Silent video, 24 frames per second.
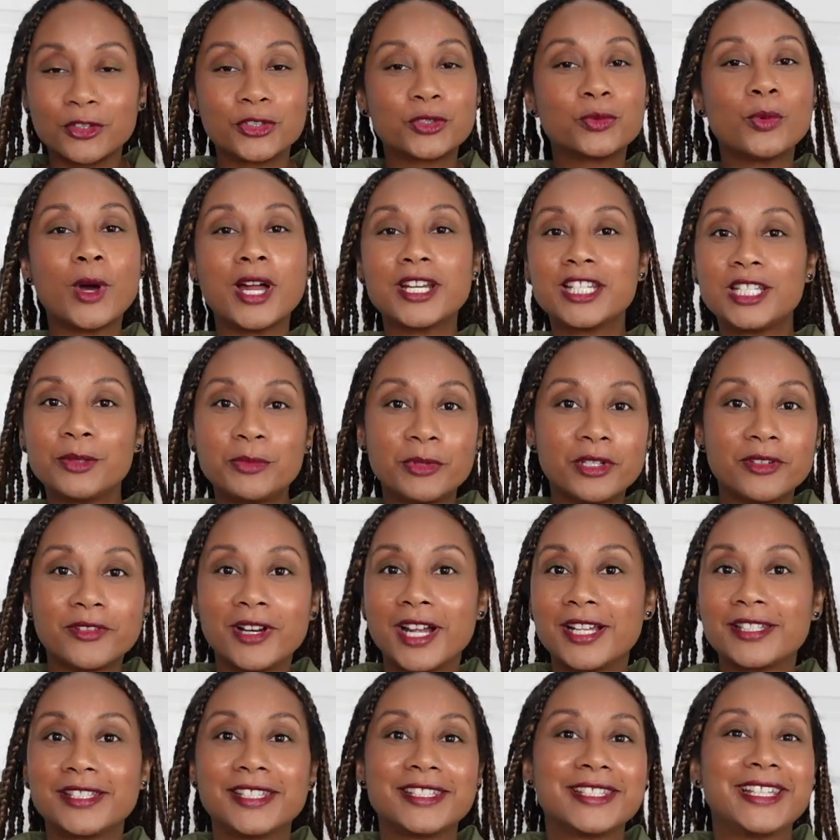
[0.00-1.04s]
Swatch has been
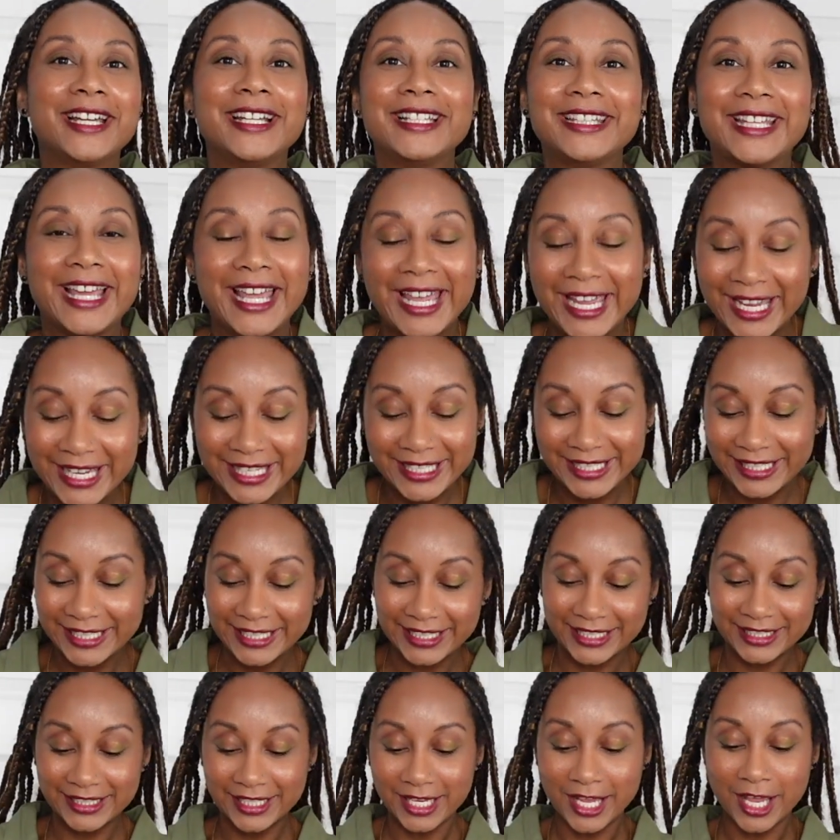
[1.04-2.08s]
around since like the
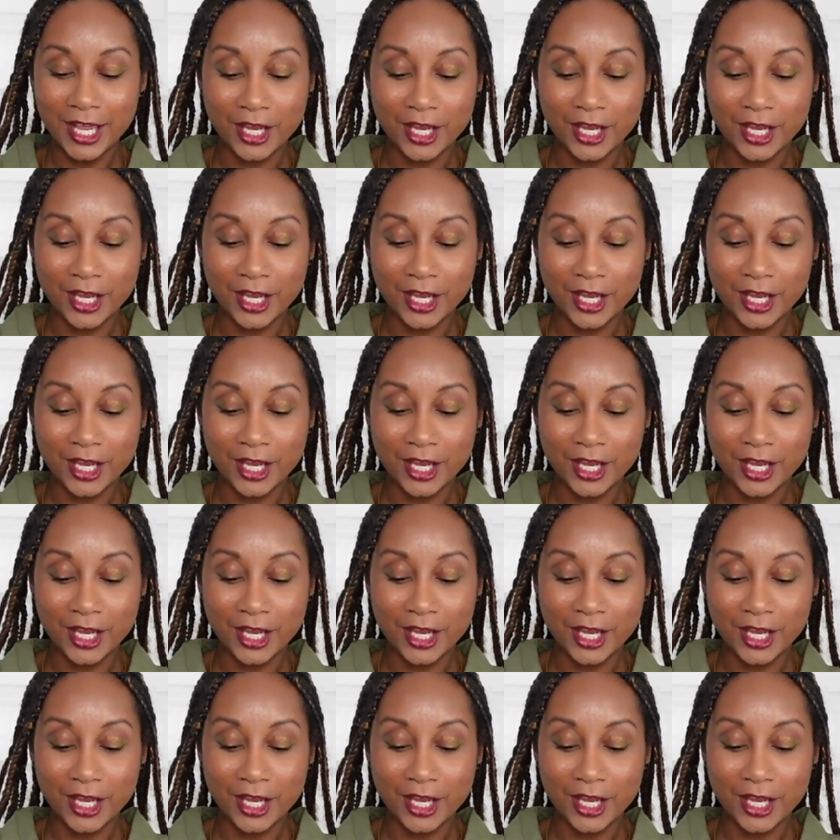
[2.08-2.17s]
80s.